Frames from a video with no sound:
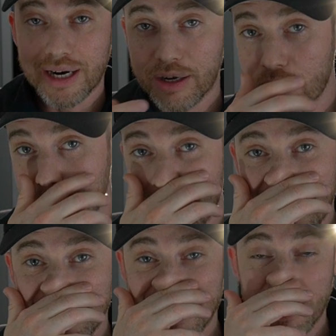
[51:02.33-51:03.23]
and I go to
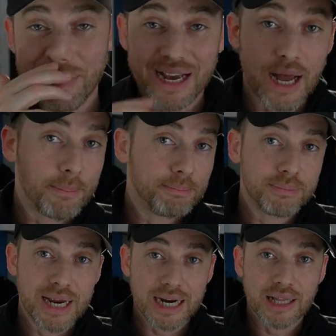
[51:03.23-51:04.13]
bed and I get back up
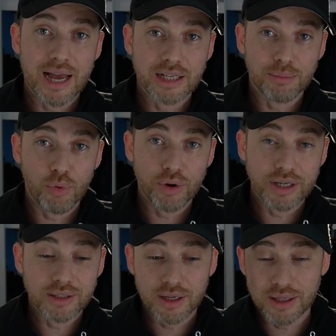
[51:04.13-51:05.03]
9 o'clock in the morning